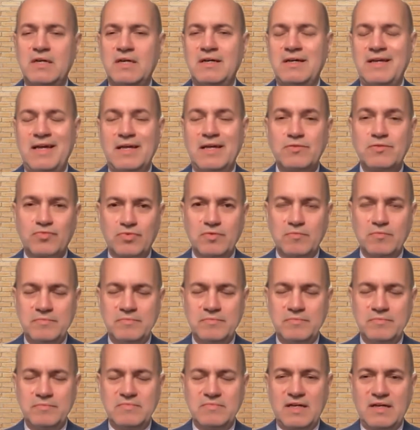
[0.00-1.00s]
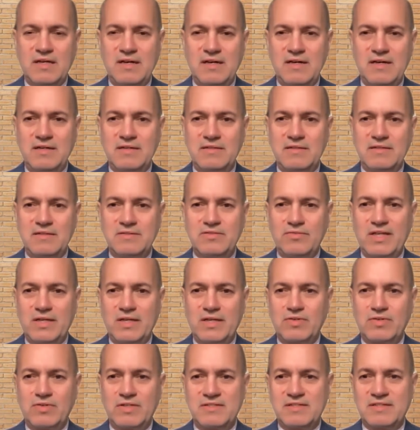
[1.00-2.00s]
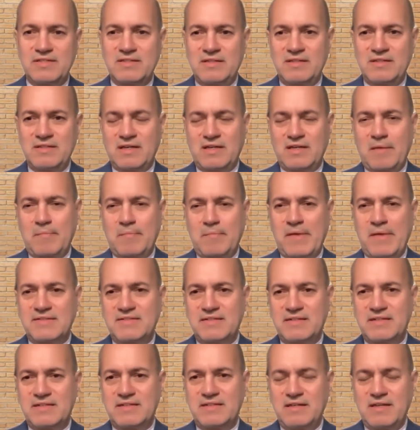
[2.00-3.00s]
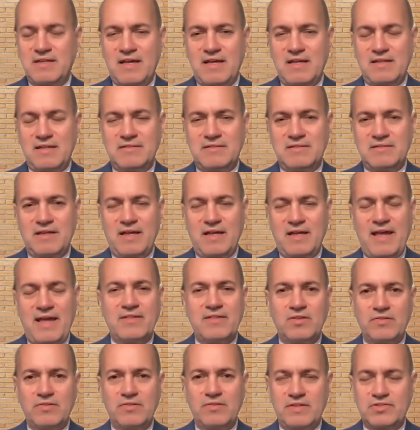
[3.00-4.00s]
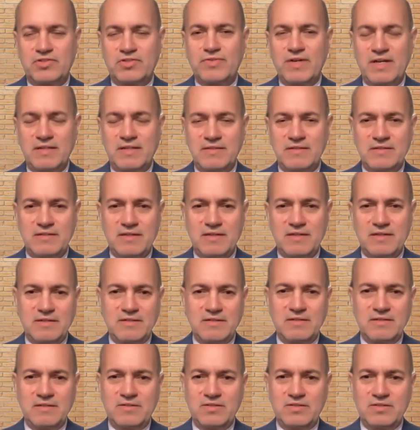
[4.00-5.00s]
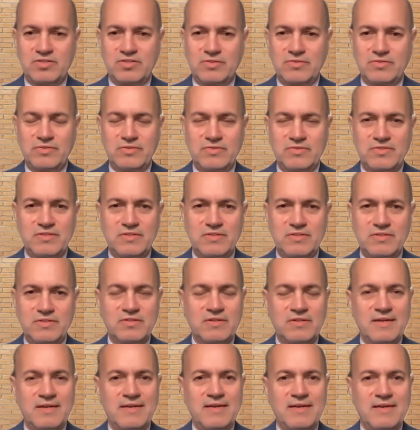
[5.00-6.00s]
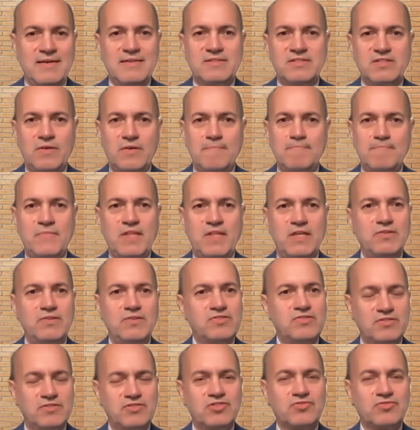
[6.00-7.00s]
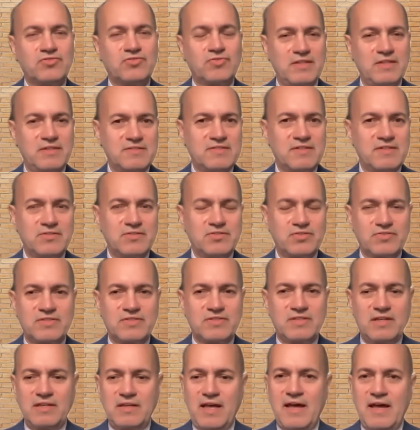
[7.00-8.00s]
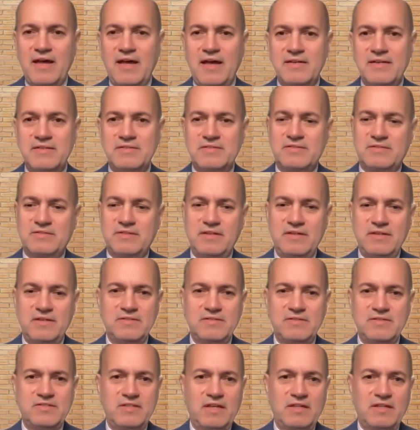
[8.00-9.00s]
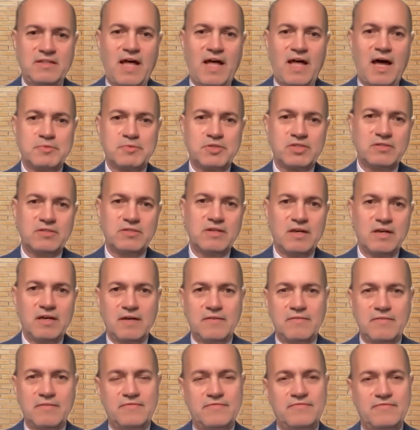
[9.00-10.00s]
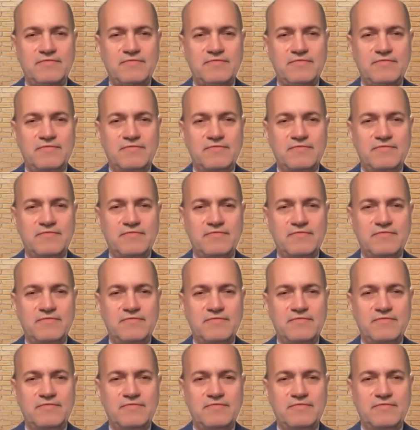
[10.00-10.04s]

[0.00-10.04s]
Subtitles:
headroom to increase the capacity and handle the trend in additional usage. So the usage trend is interesting, as is the adoption of